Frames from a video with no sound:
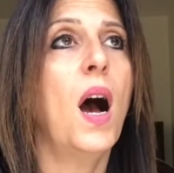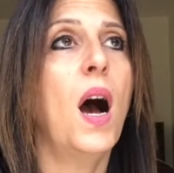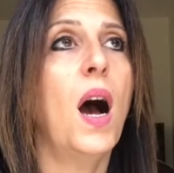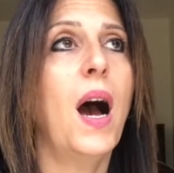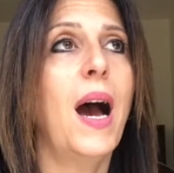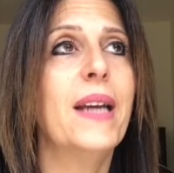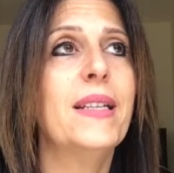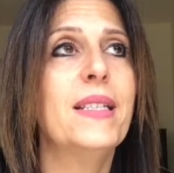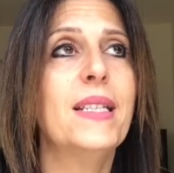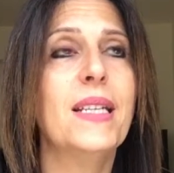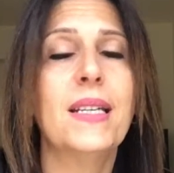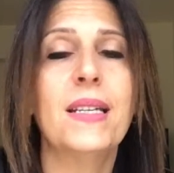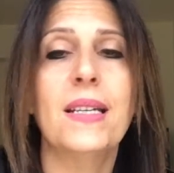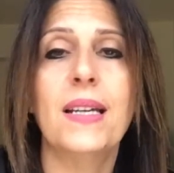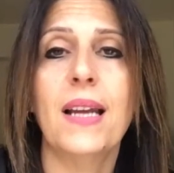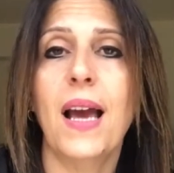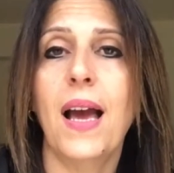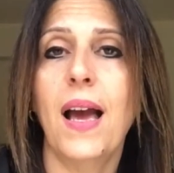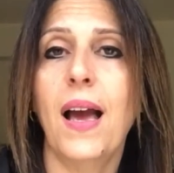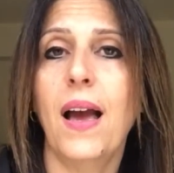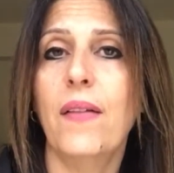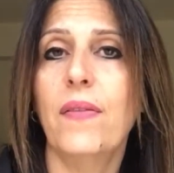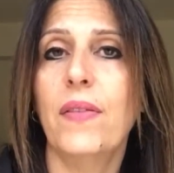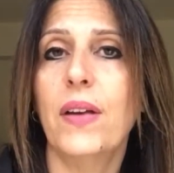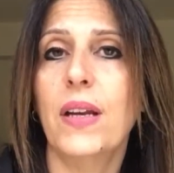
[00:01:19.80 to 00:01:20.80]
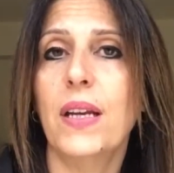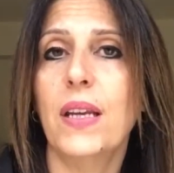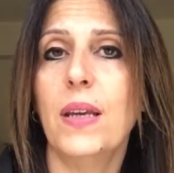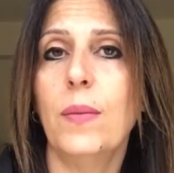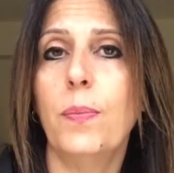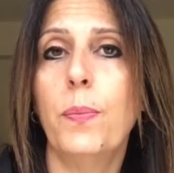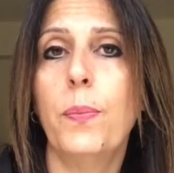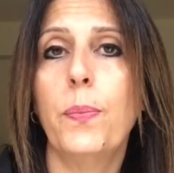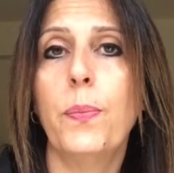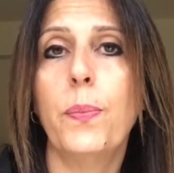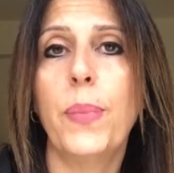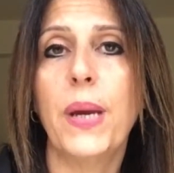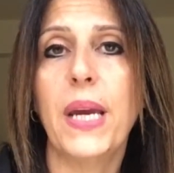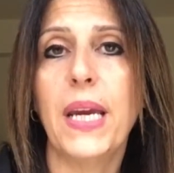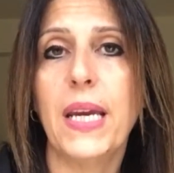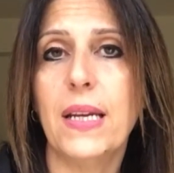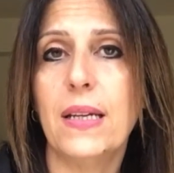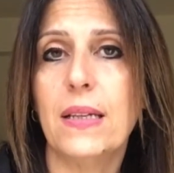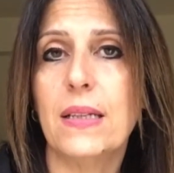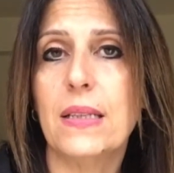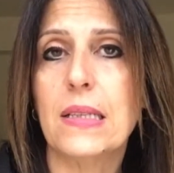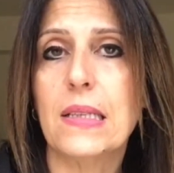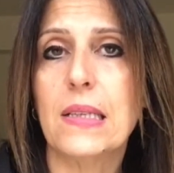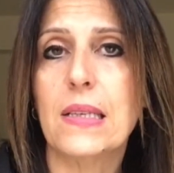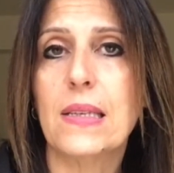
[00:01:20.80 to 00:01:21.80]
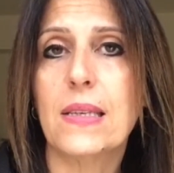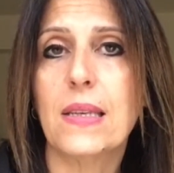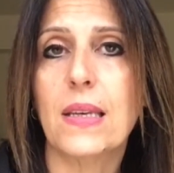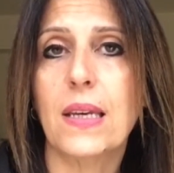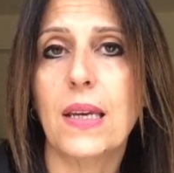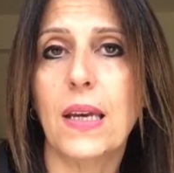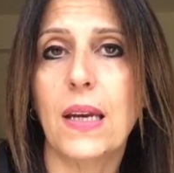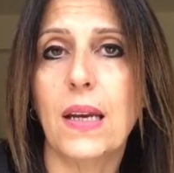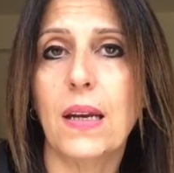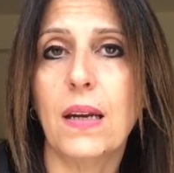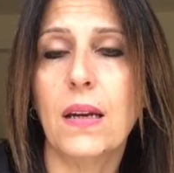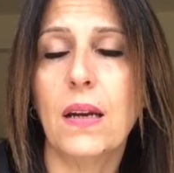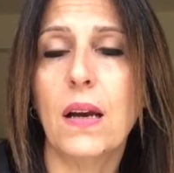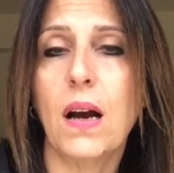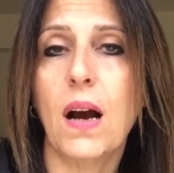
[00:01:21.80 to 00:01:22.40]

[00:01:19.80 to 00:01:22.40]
I didn't have any pins in.